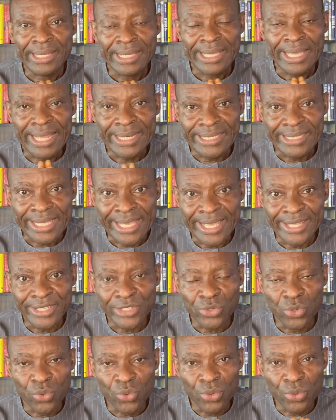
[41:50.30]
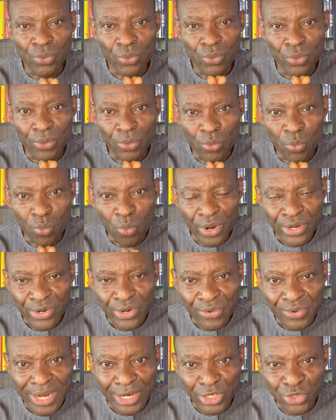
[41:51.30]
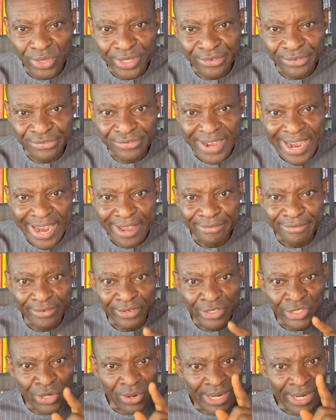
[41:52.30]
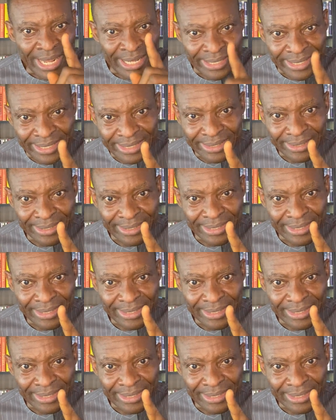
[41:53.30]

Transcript: It is $125.